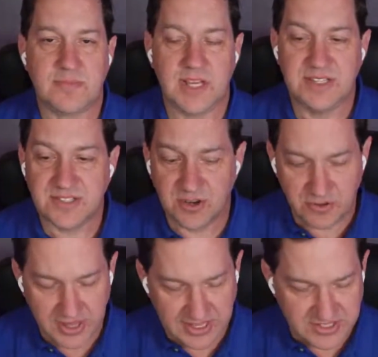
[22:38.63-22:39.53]
And so
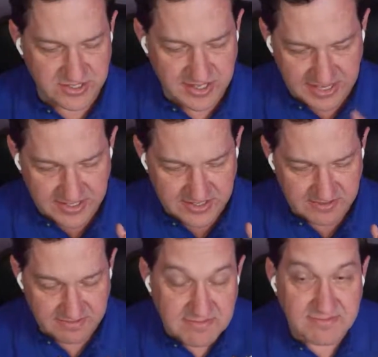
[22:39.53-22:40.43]

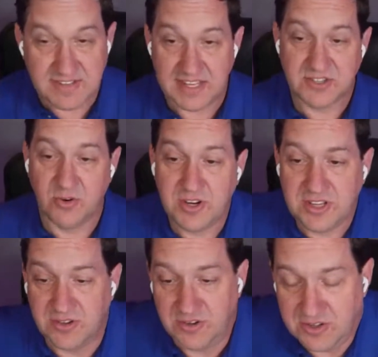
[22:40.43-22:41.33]
that's
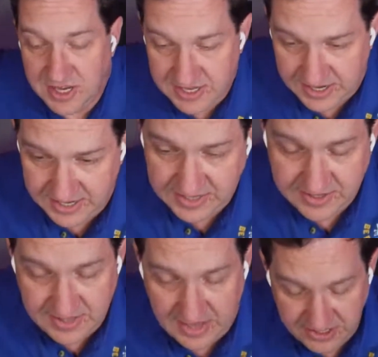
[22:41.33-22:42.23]
critical.
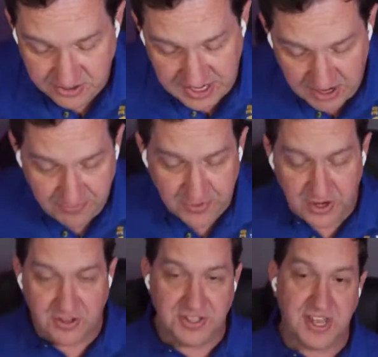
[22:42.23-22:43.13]
I use Alfred
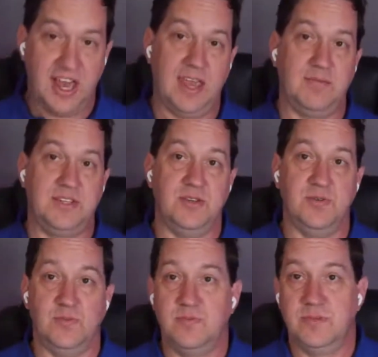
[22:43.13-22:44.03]
all the time
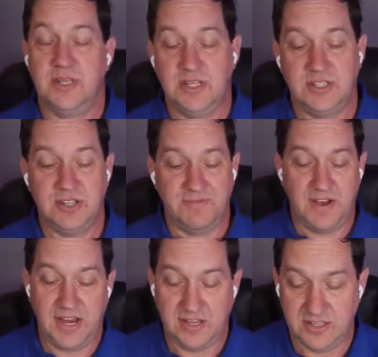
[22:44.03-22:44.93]
to
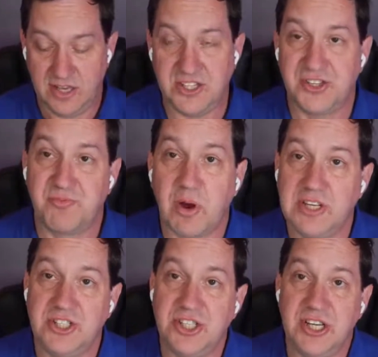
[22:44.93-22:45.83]
find a
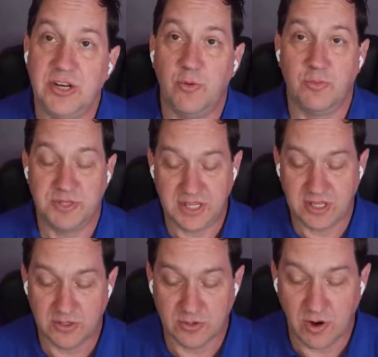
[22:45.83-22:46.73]
spreadsheet or a
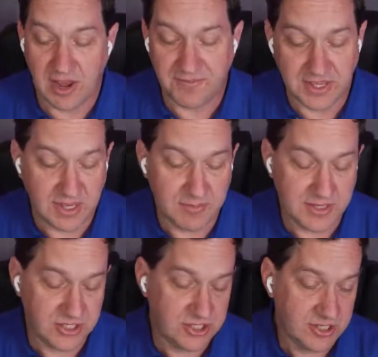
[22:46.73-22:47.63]
particular graphic
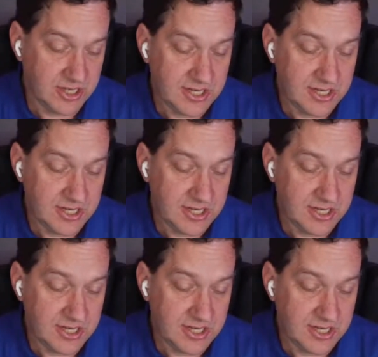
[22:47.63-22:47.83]
image